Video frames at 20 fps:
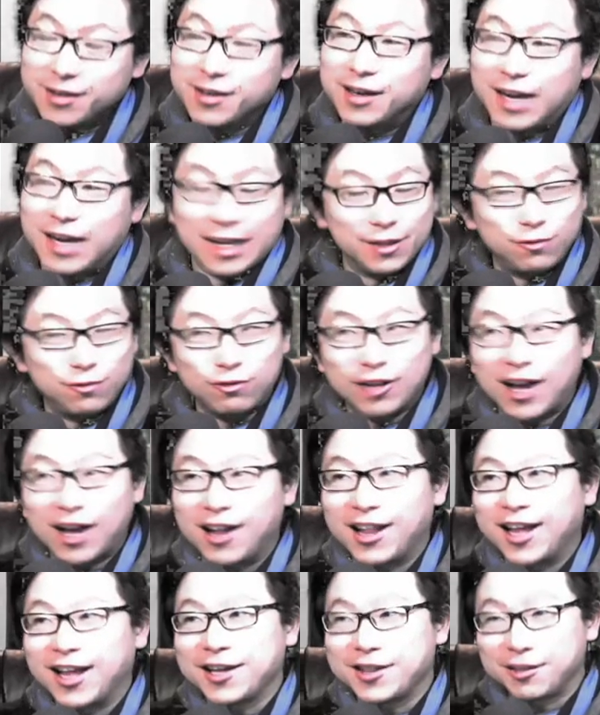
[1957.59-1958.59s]
I do not
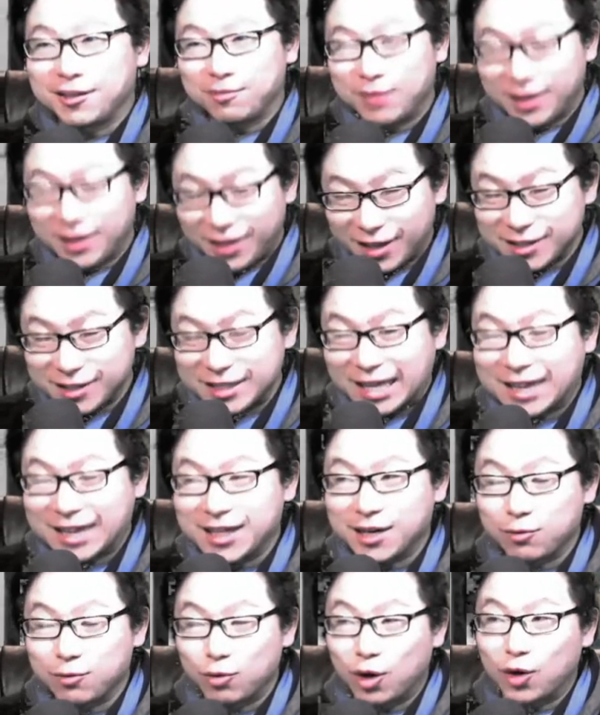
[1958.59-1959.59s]
like them, but there's
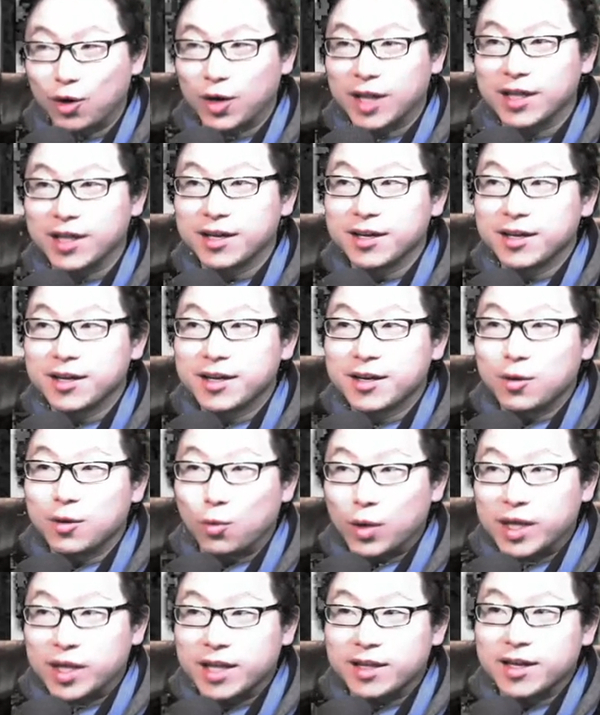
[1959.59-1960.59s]
nothing wrong
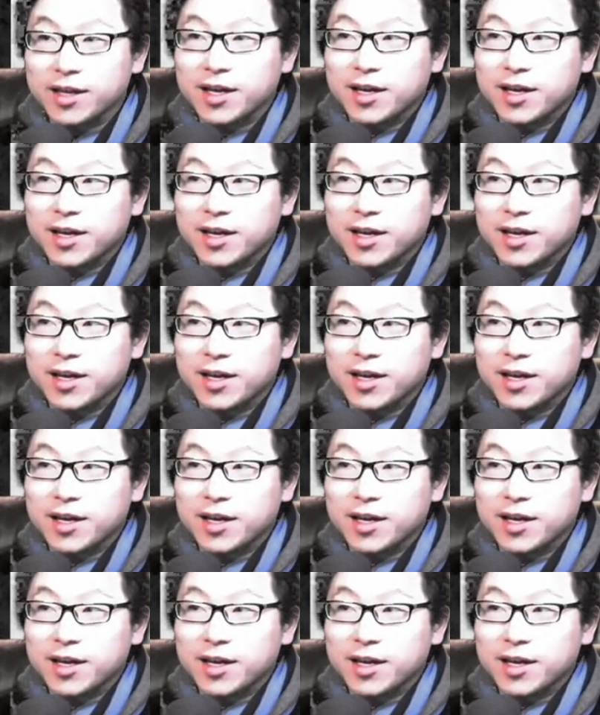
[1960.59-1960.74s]
with it.